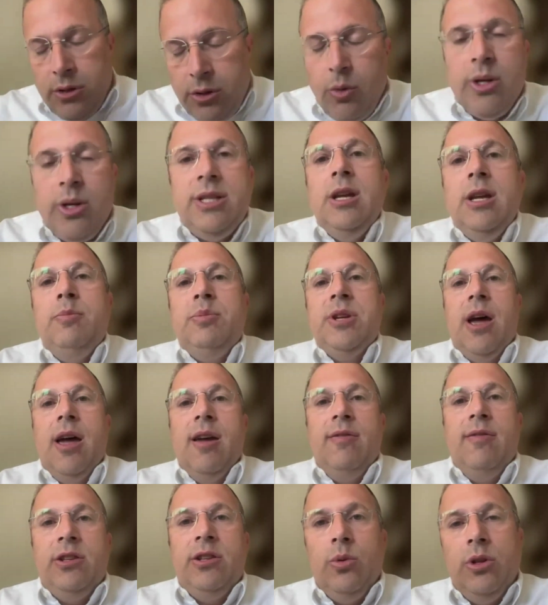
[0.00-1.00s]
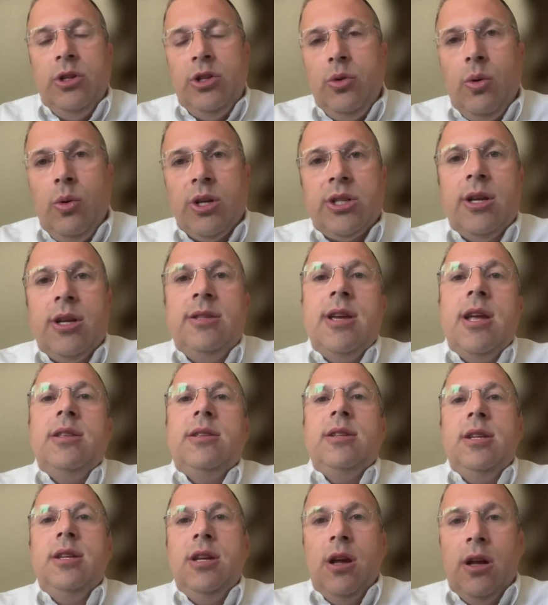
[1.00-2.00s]
do a deep dive into the Jewish
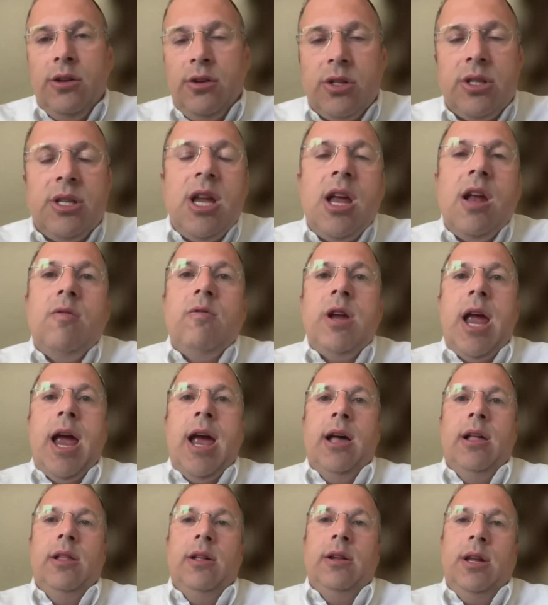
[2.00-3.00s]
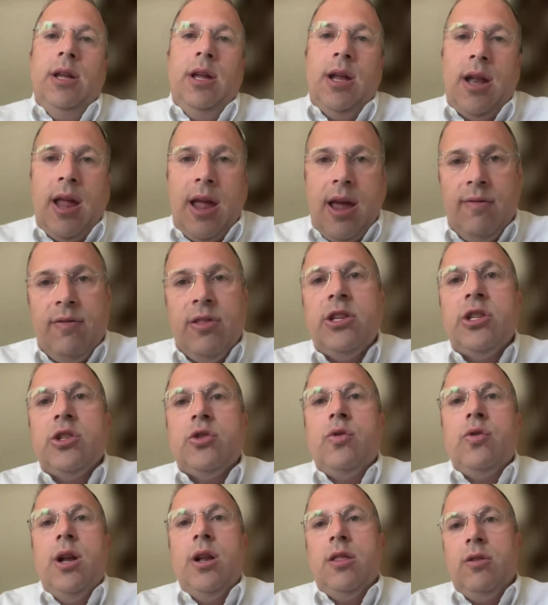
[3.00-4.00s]
identity, understand reality, and have the
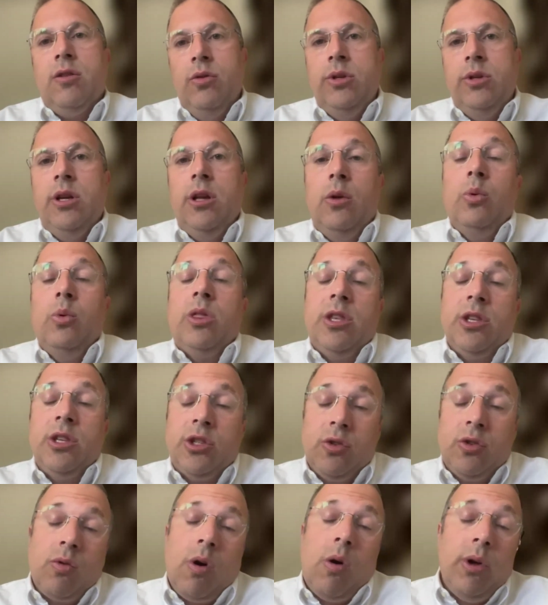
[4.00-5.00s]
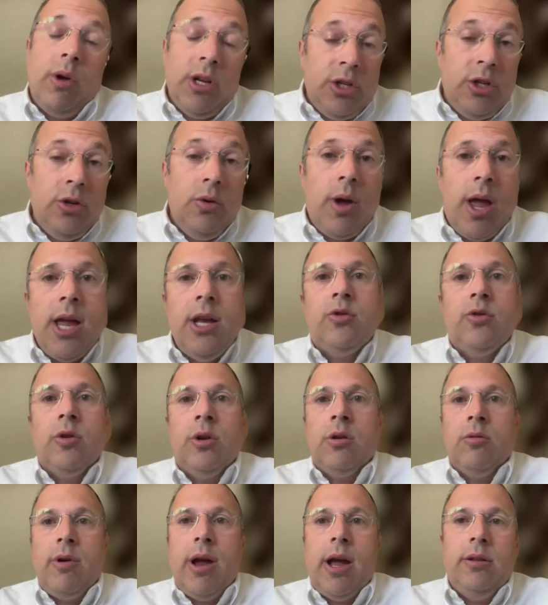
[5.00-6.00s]
strength to deal with this growing Jew
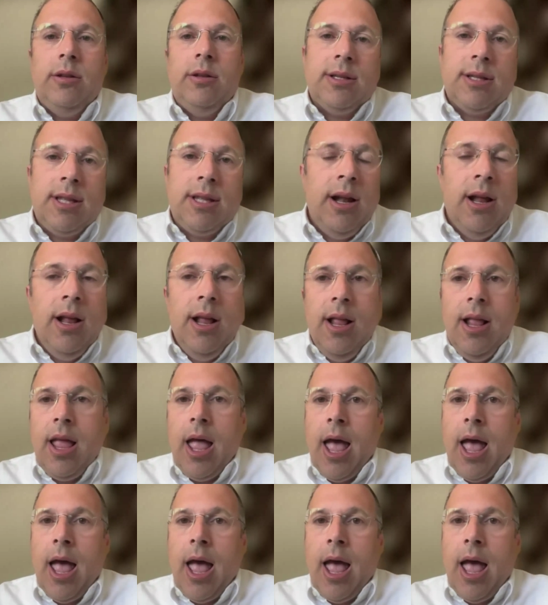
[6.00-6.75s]
hatred around us that